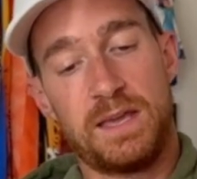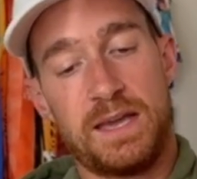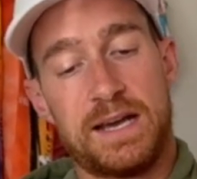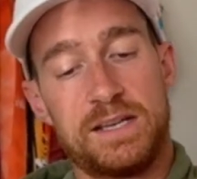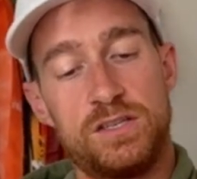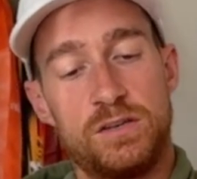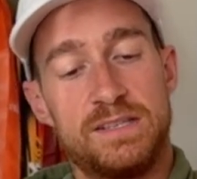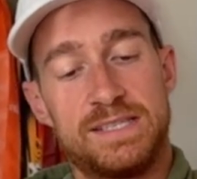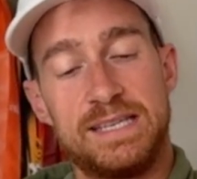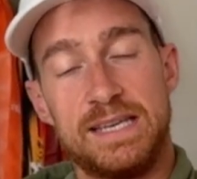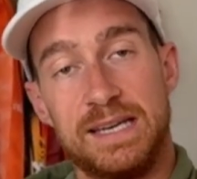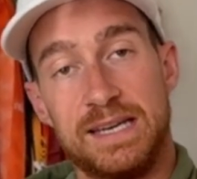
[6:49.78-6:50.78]
as you can
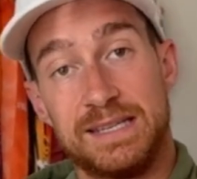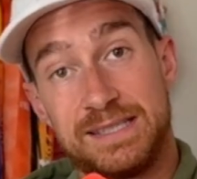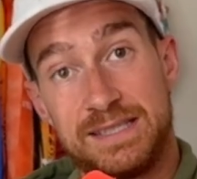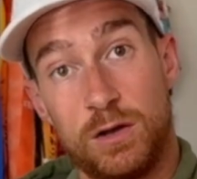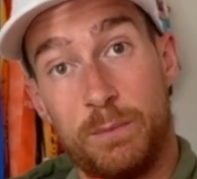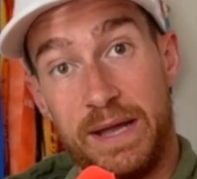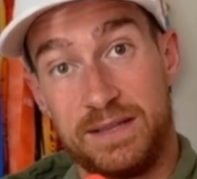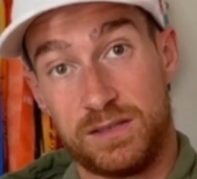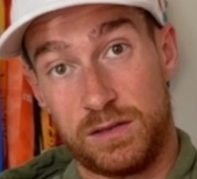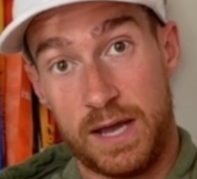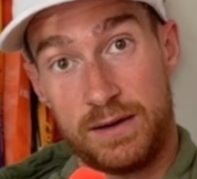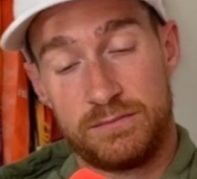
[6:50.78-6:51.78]
see, it still bends a
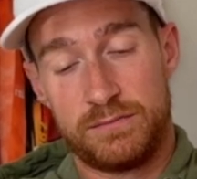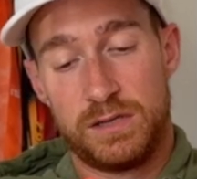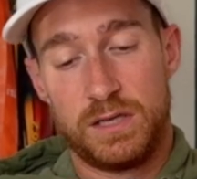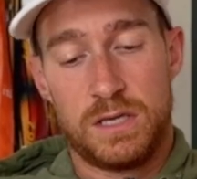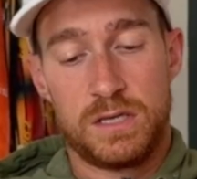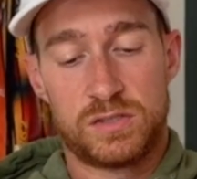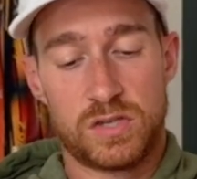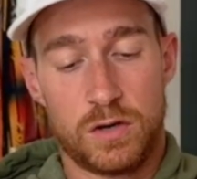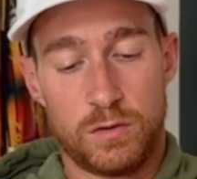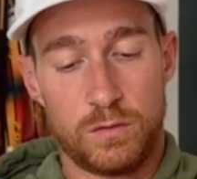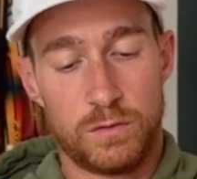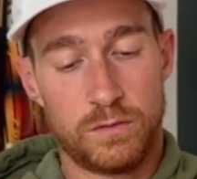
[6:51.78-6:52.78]
lot.
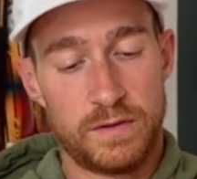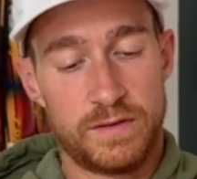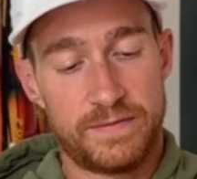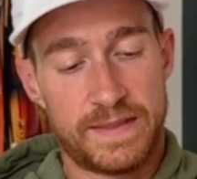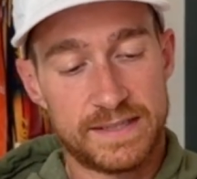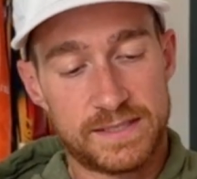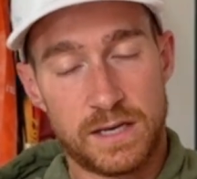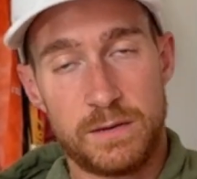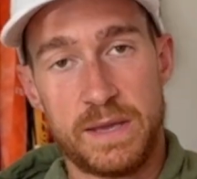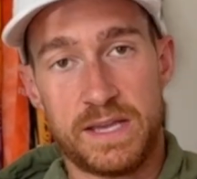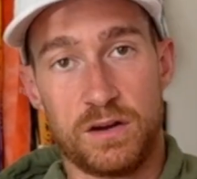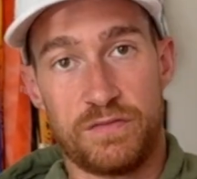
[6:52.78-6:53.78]
So that's gonna
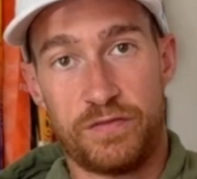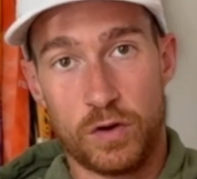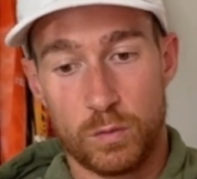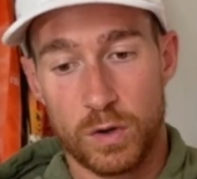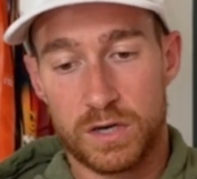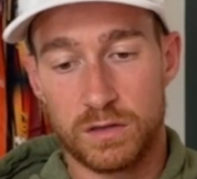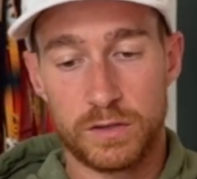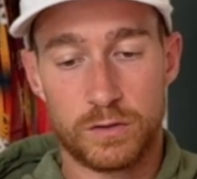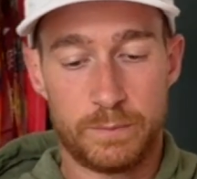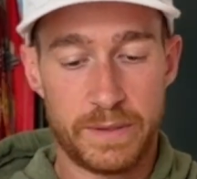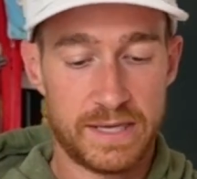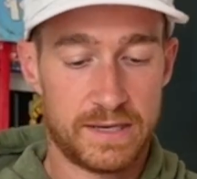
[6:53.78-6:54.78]
make your footwork a
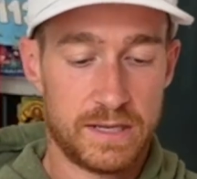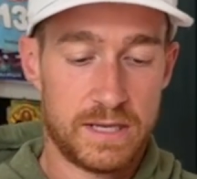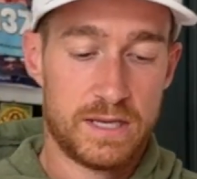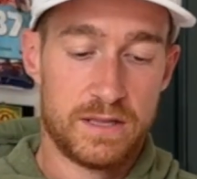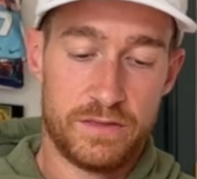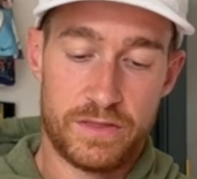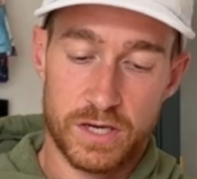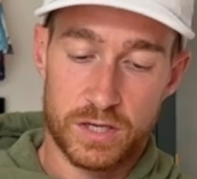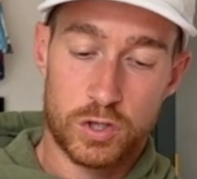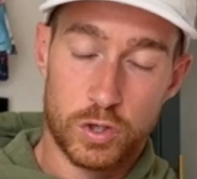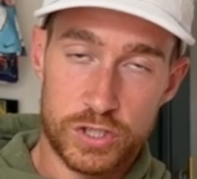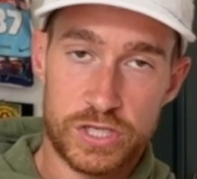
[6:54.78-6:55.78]
little bit. The
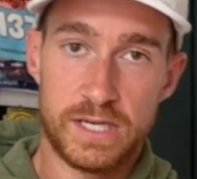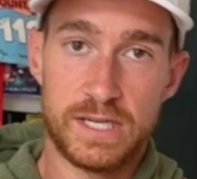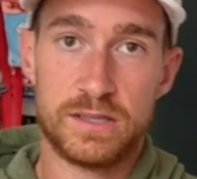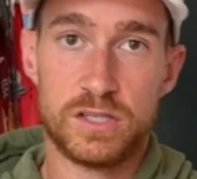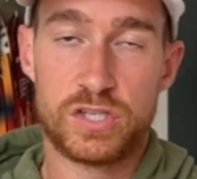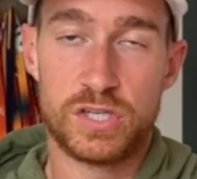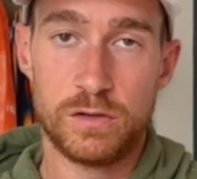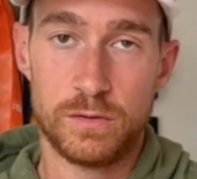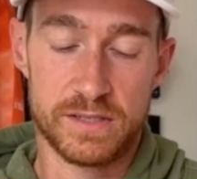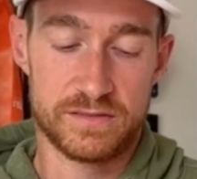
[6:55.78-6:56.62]
cushion in the shoe is